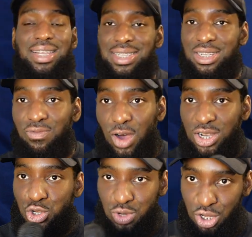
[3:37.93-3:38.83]
a
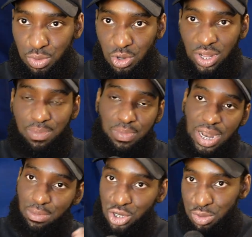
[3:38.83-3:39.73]
disadvantage of
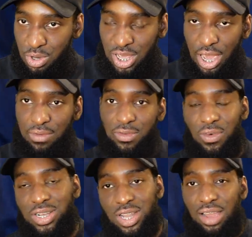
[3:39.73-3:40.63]
being able to communicate with your
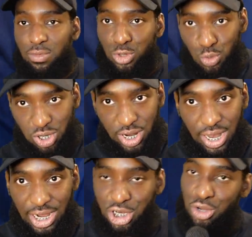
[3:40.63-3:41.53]
friends. Like everyone's watching the
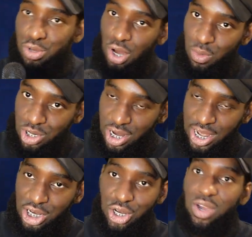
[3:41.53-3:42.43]
latest show, you can't watch the
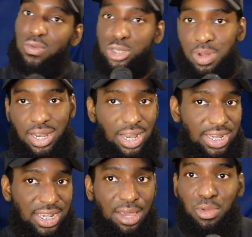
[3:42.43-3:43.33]
latest show. Everyone's playing the
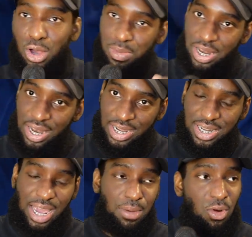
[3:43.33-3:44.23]
latest game, you can't play the
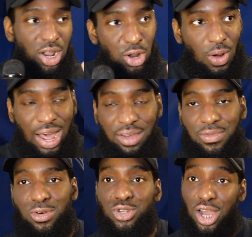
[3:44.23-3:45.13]
latest game, right? I know how that
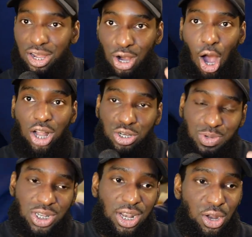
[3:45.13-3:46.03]
feels. I
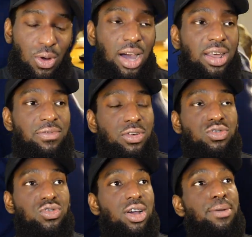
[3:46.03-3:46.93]
100% know how that
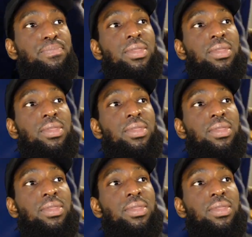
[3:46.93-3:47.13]
feels, right?